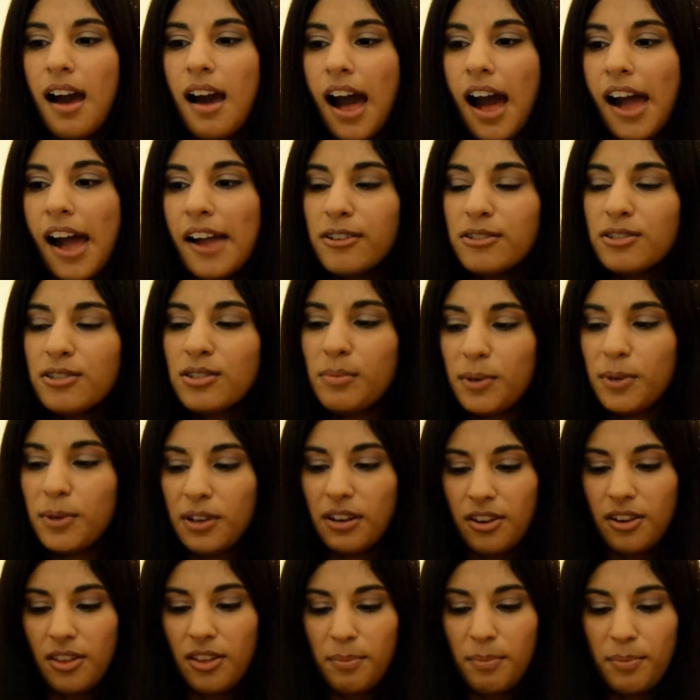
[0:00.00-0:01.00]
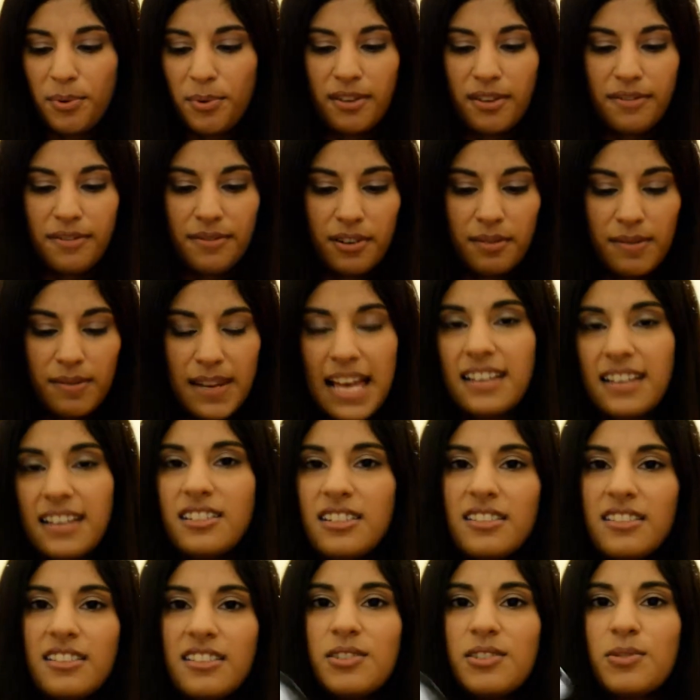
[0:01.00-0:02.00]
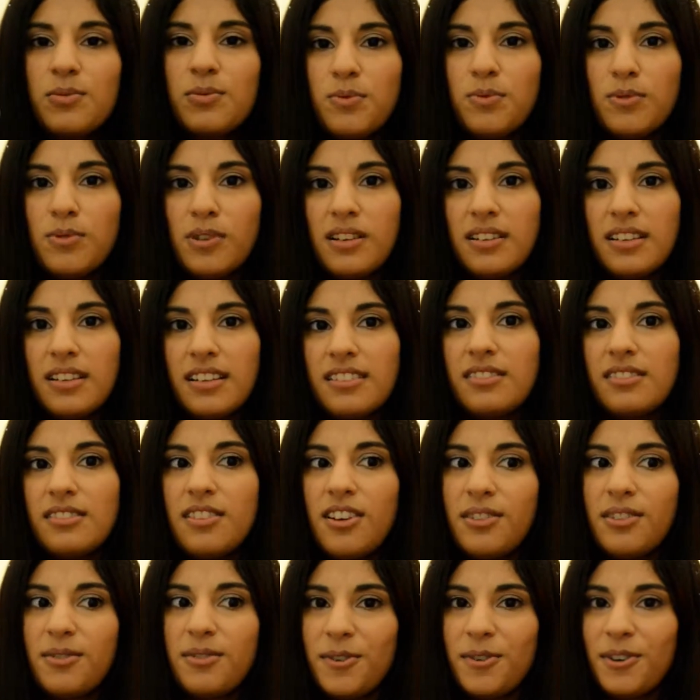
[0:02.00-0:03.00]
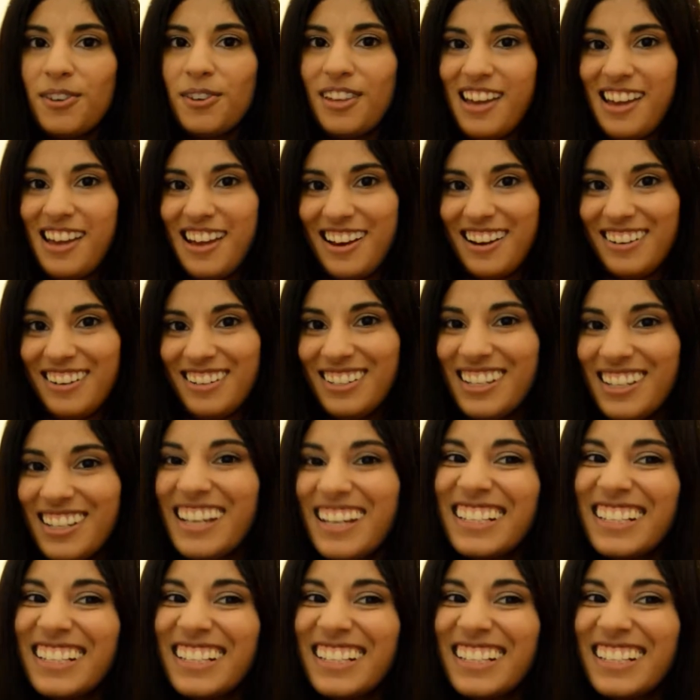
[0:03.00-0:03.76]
I also bought another product from Lush. This one is not for hair,